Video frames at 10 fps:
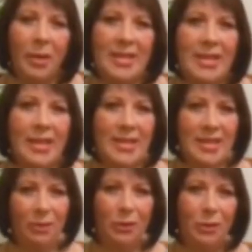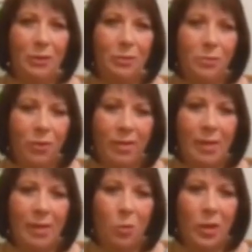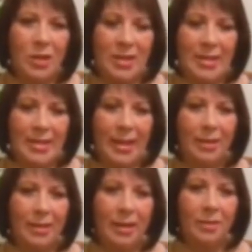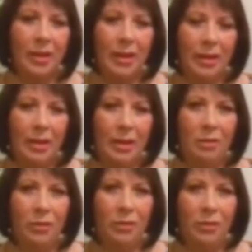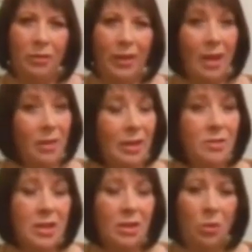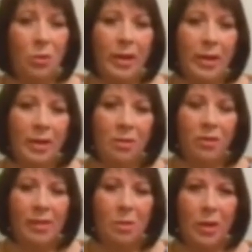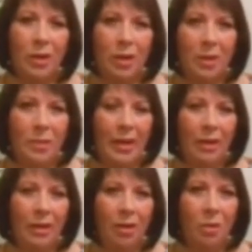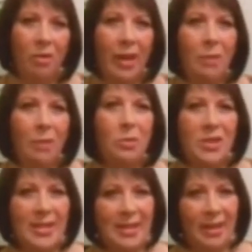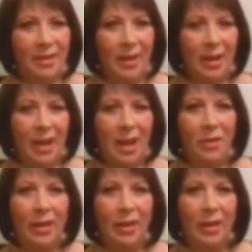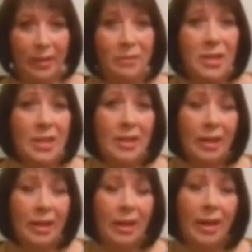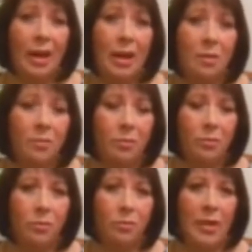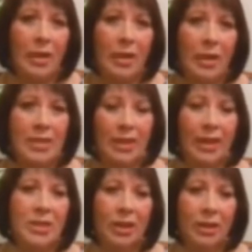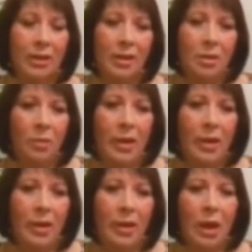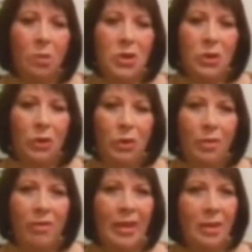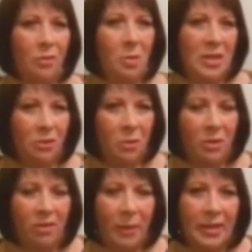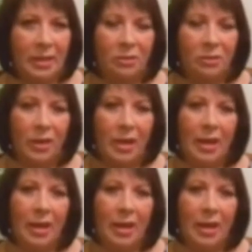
but it's easy for, for someone to say that if they haven't lived it, or for someone like me, I was able to say that having lived it, um, years later, being able to see it from a different perspective.